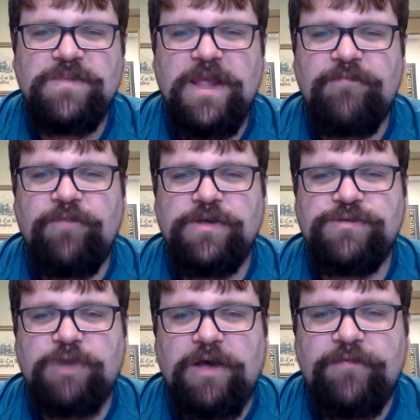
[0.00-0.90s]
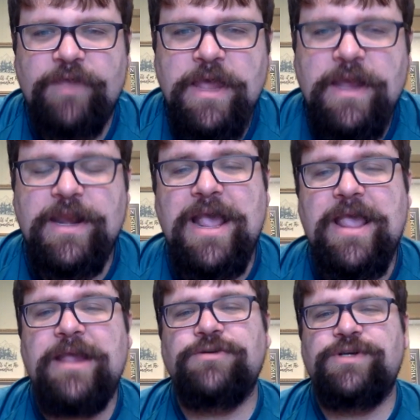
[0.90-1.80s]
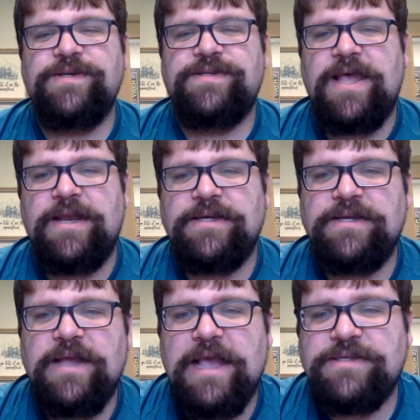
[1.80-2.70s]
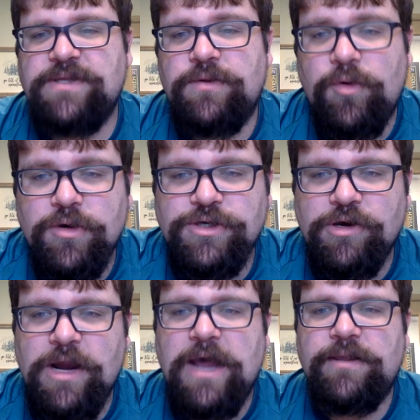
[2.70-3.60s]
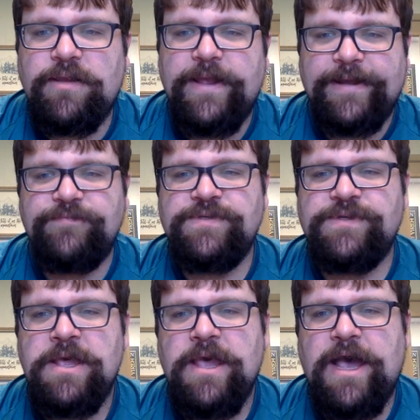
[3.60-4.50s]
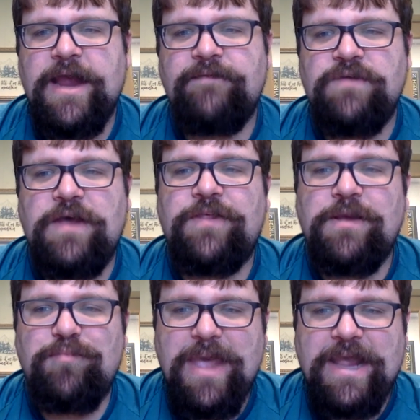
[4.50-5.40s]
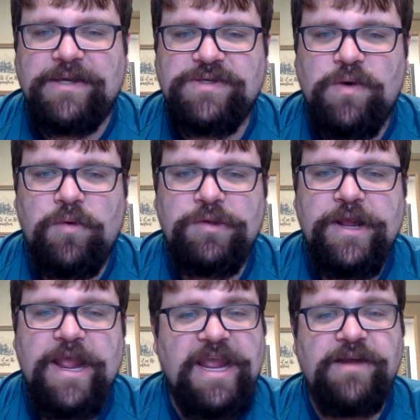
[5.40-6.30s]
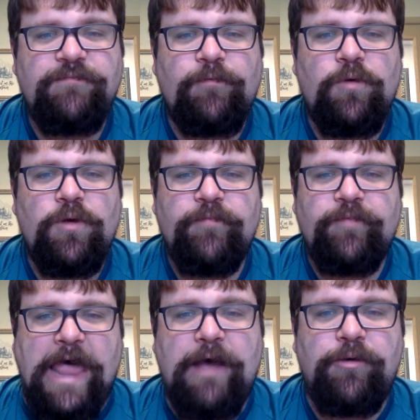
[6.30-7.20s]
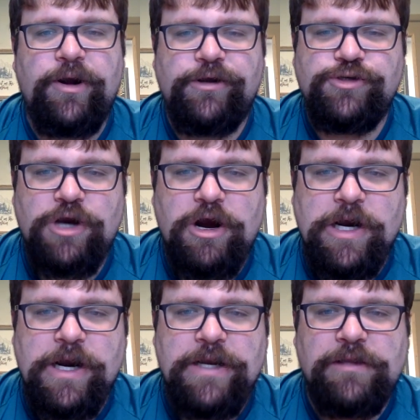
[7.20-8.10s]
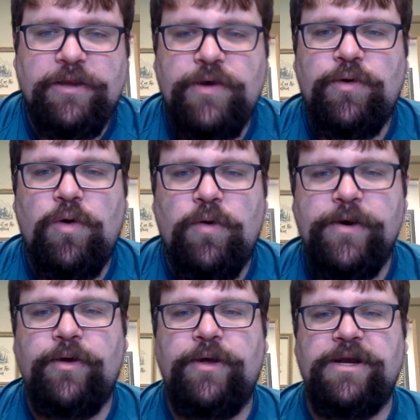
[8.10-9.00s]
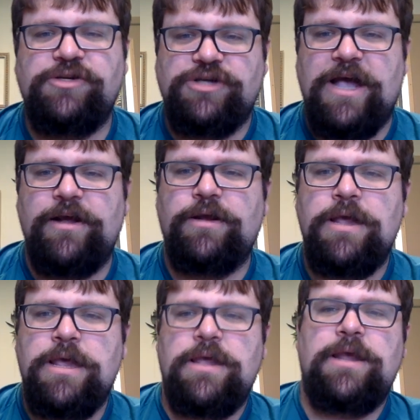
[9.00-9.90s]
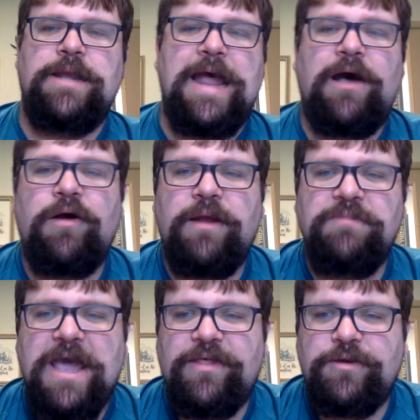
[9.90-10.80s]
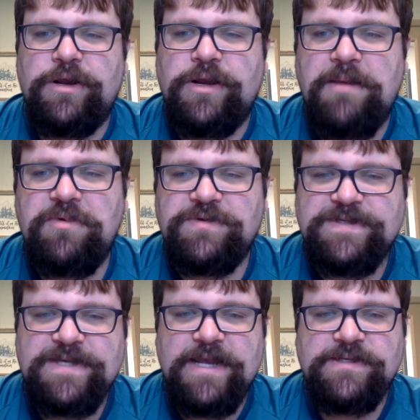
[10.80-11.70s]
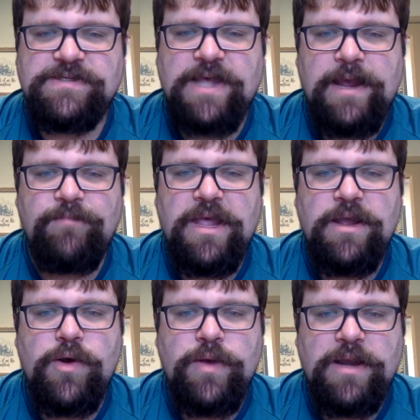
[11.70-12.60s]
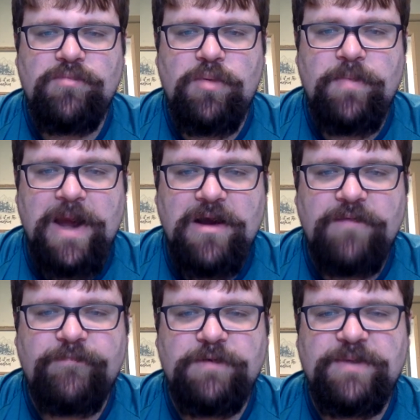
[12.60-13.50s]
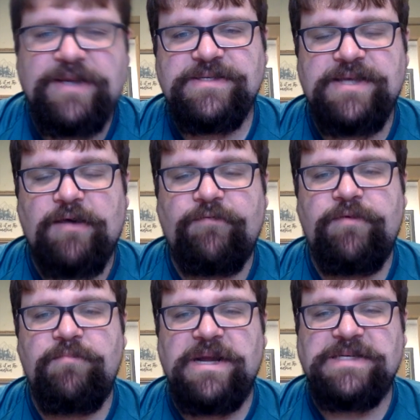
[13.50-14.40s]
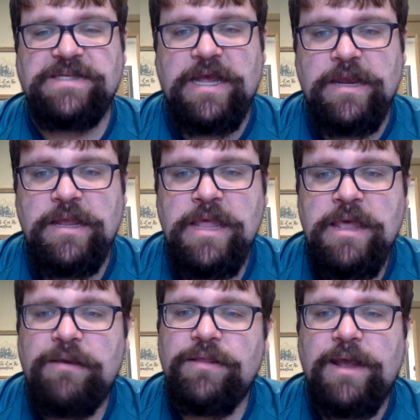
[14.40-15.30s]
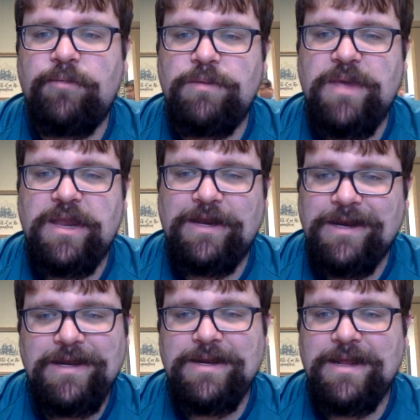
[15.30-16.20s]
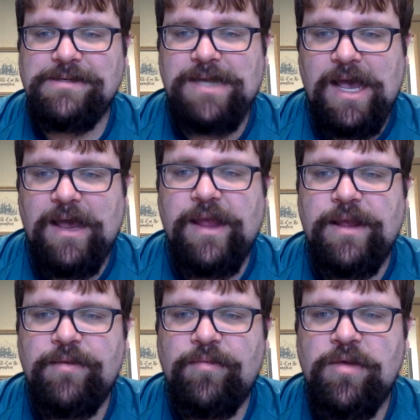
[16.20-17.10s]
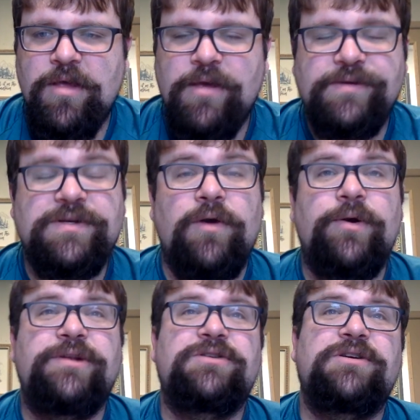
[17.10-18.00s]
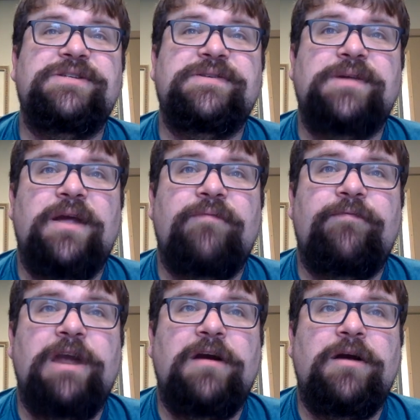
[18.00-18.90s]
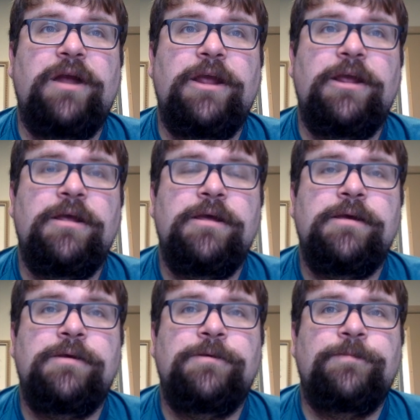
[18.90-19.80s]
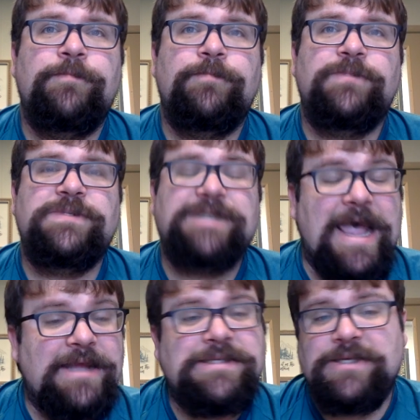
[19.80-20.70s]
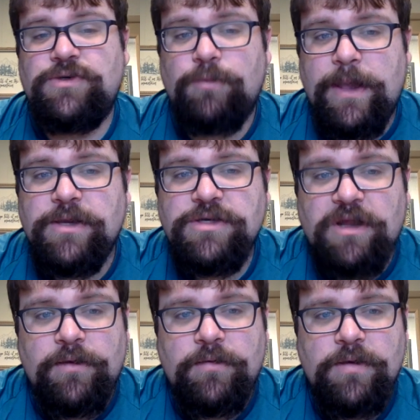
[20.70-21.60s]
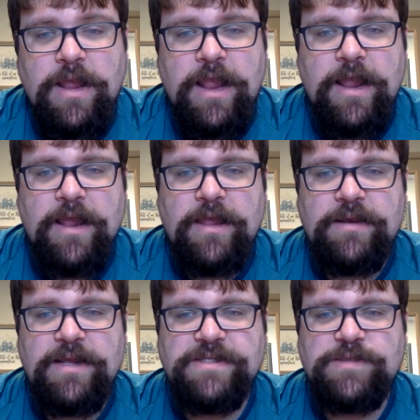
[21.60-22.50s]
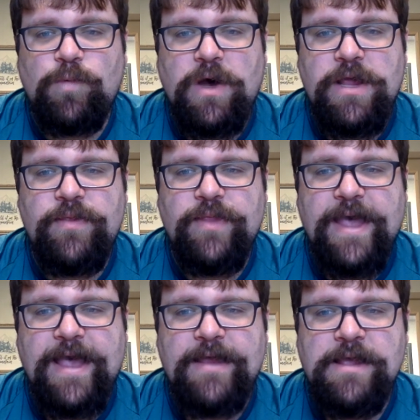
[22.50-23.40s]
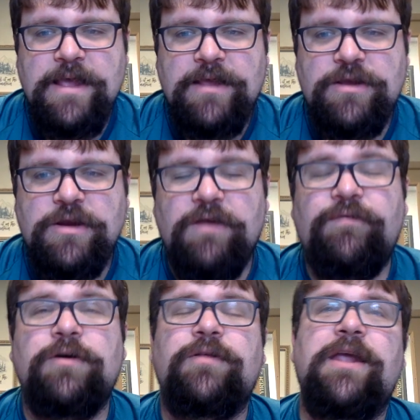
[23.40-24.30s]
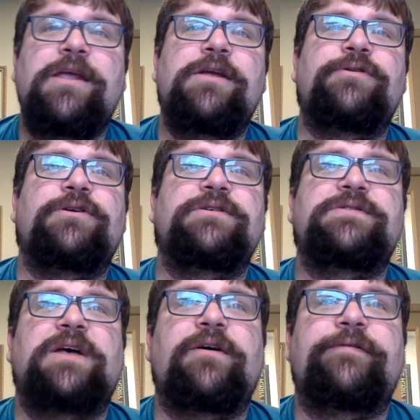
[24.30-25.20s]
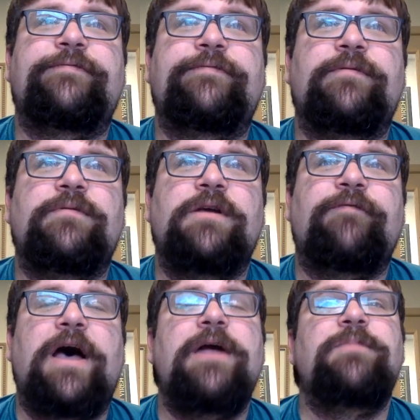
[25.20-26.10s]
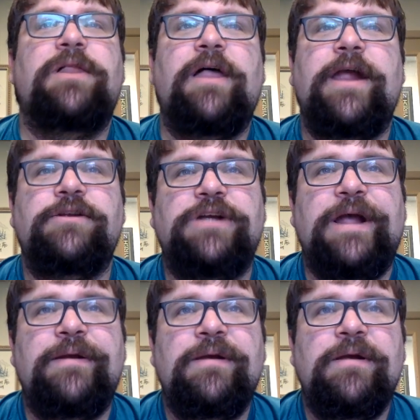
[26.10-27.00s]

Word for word: in verse 12. And, and she said, As the Lord your God lives, I have nothing baked, only a handful of flour in a jar, and a little oil in a jug. And now I am gathering a couple of sticks, that I may go in and prepare it for myself and my son, that we may eat it and die. So it's just a very sad situation. And it's one that, if you're thinking to yourself, if I'm Elijah,